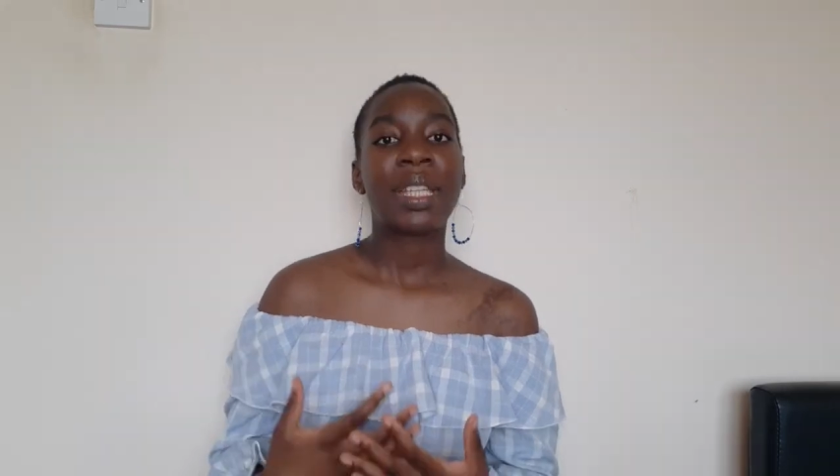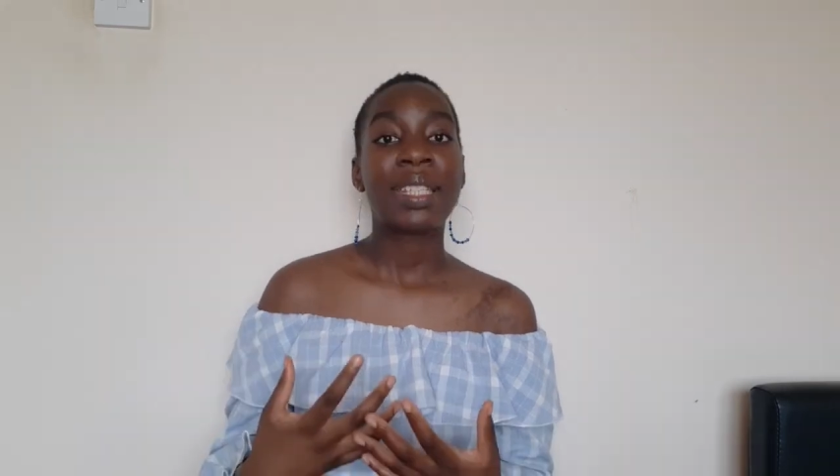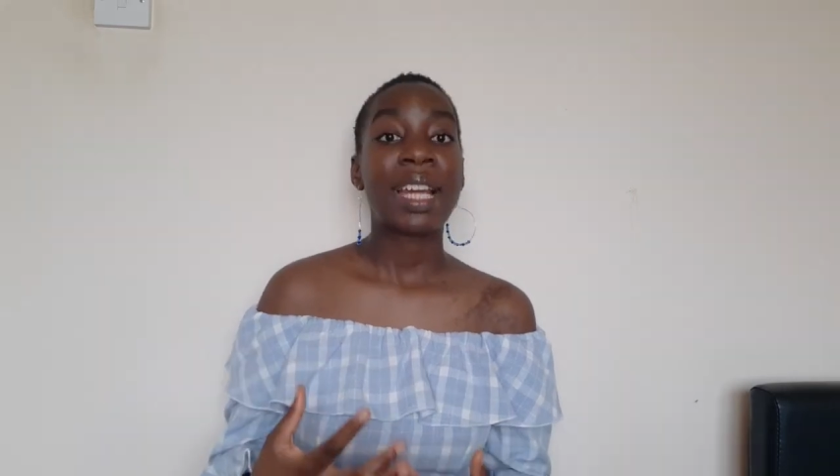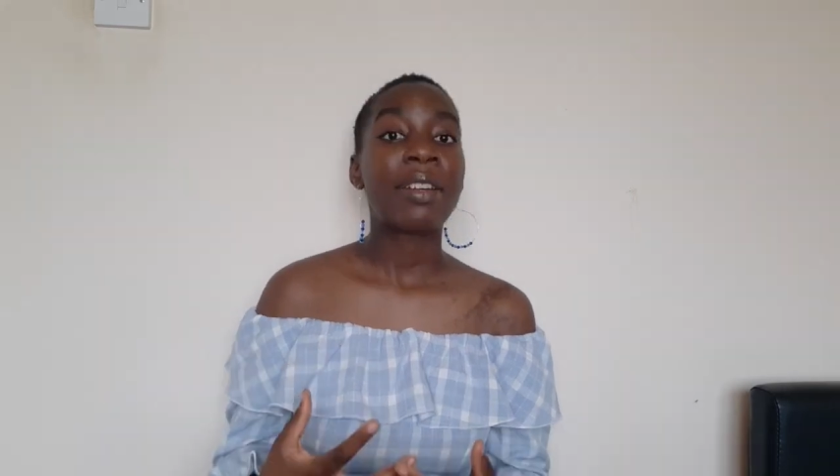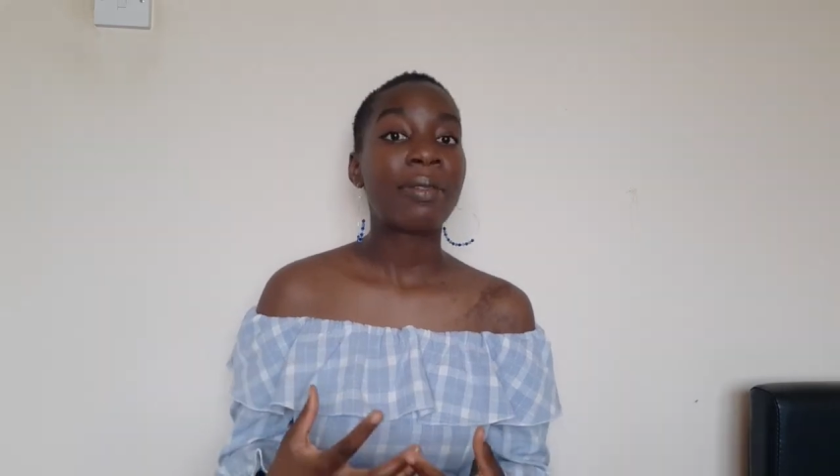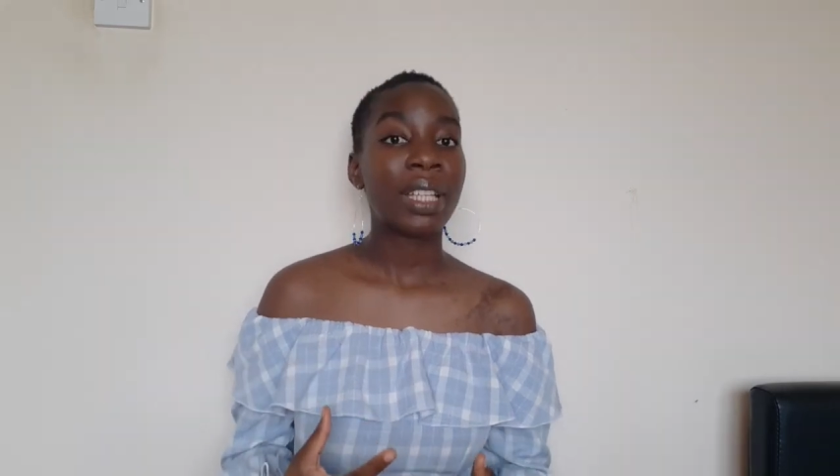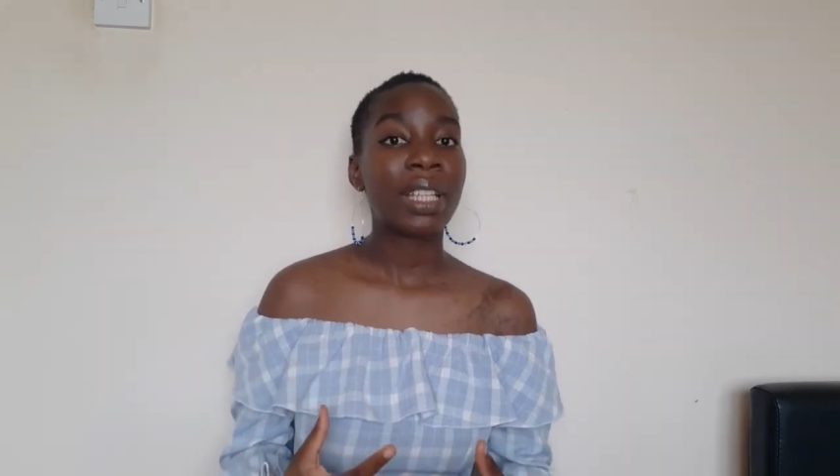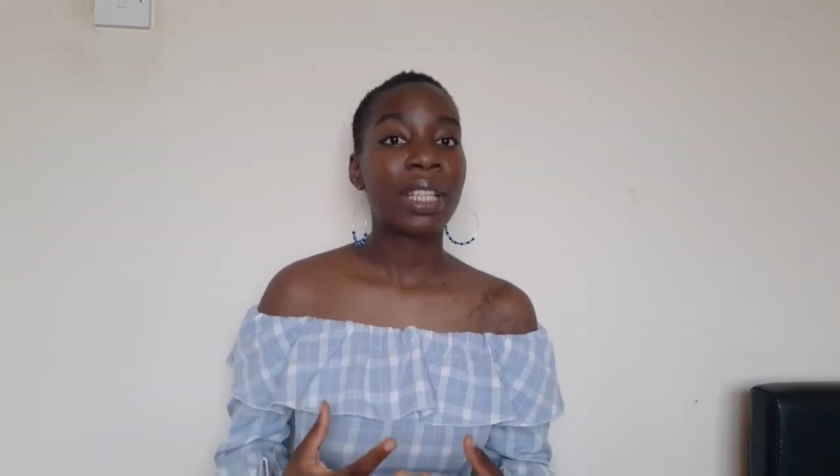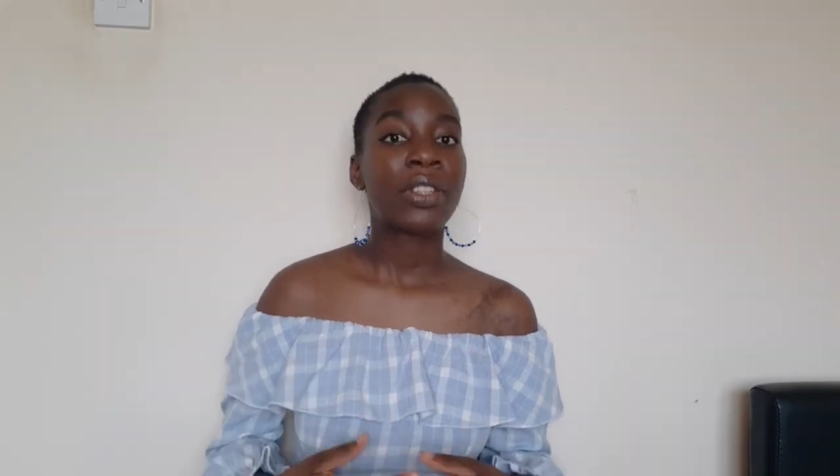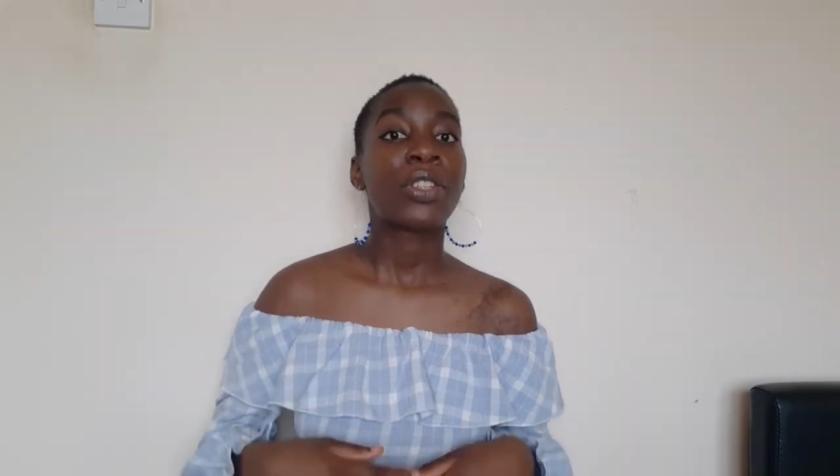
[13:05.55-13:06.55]
instead of
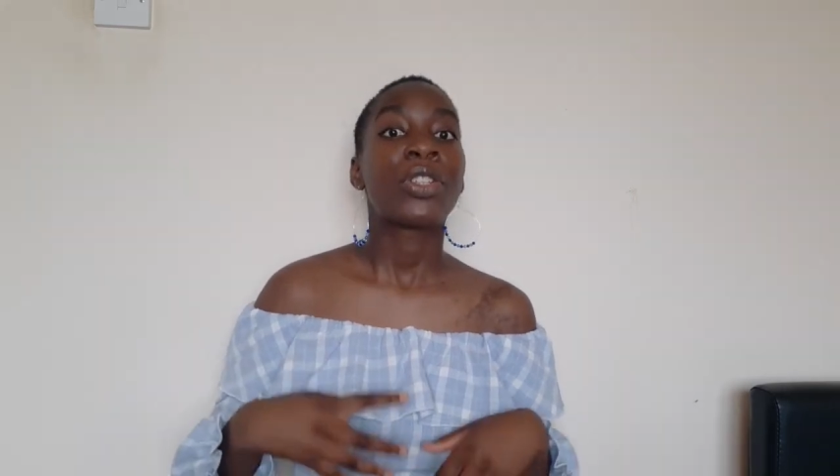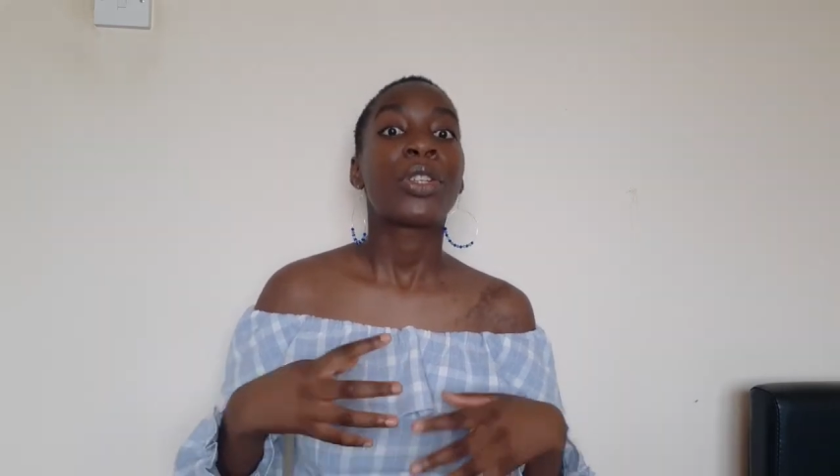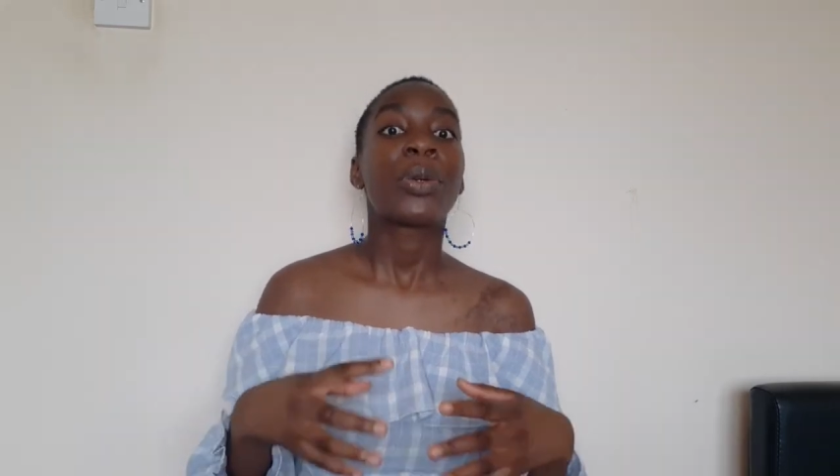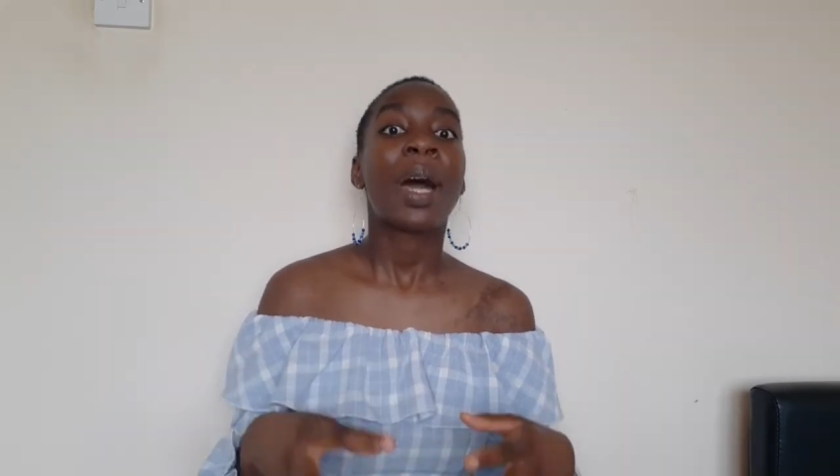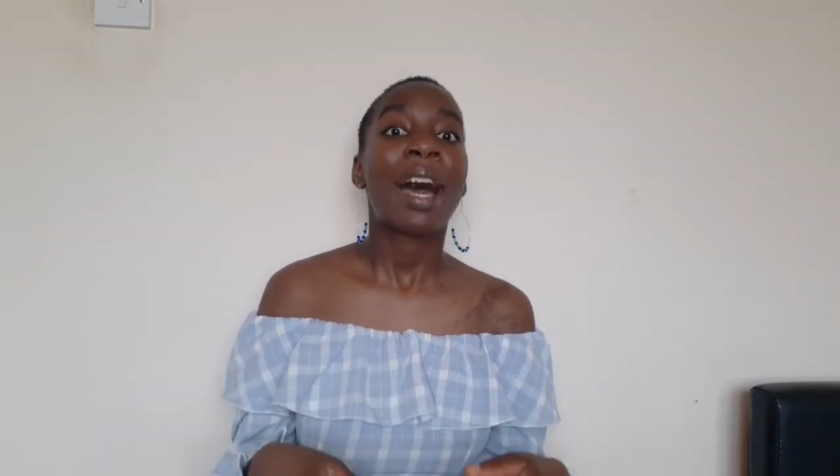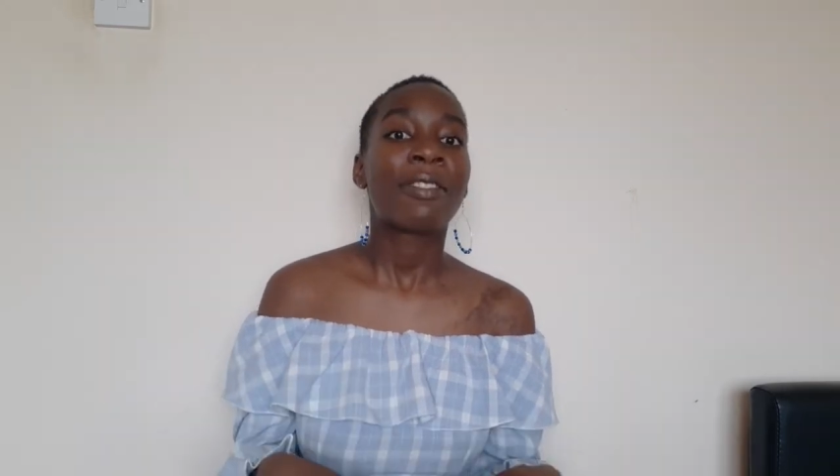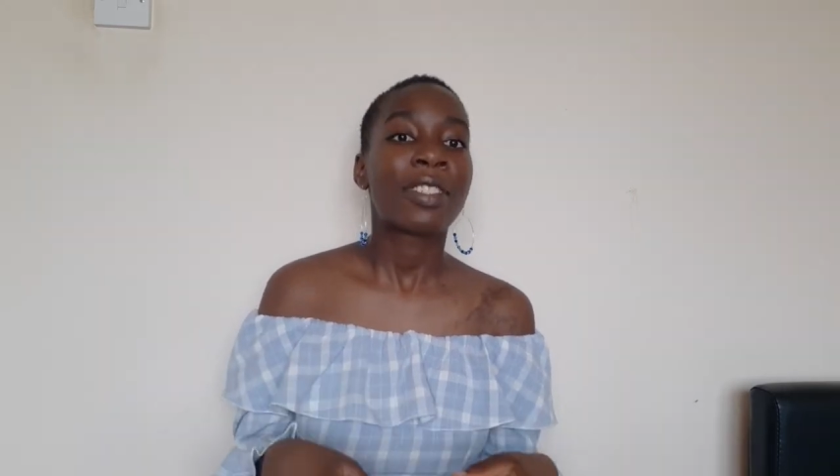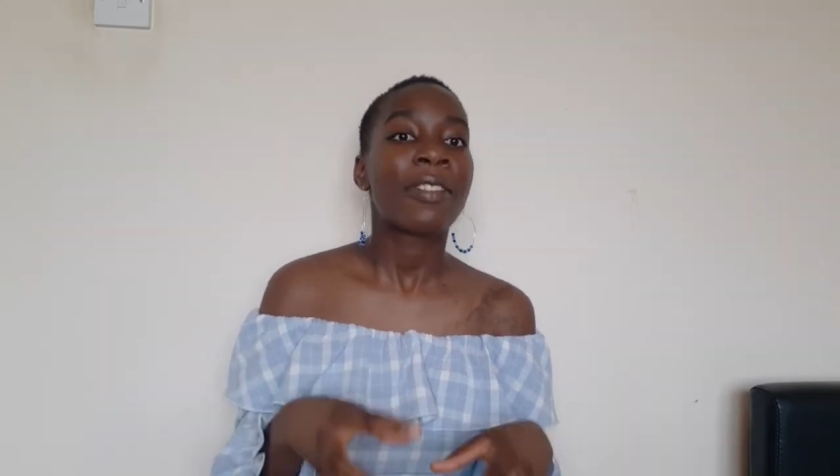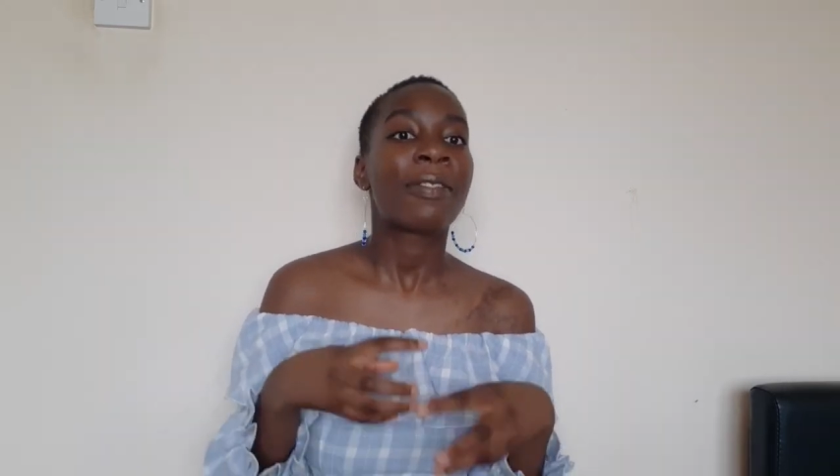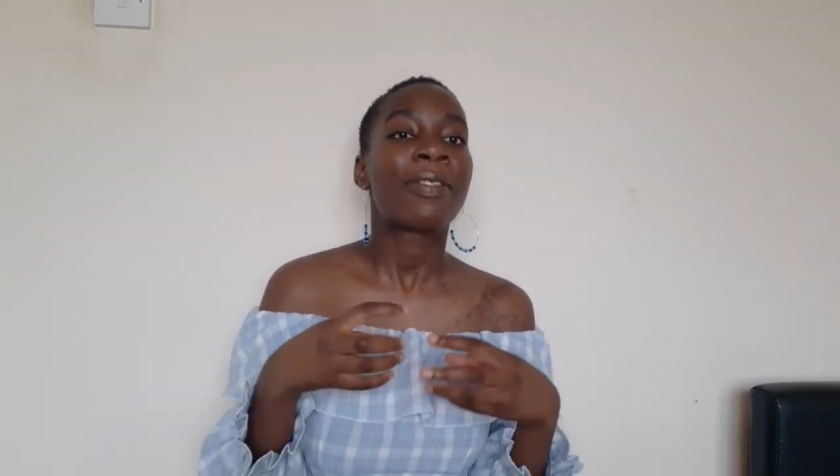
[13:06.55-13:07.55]
thinking that you have to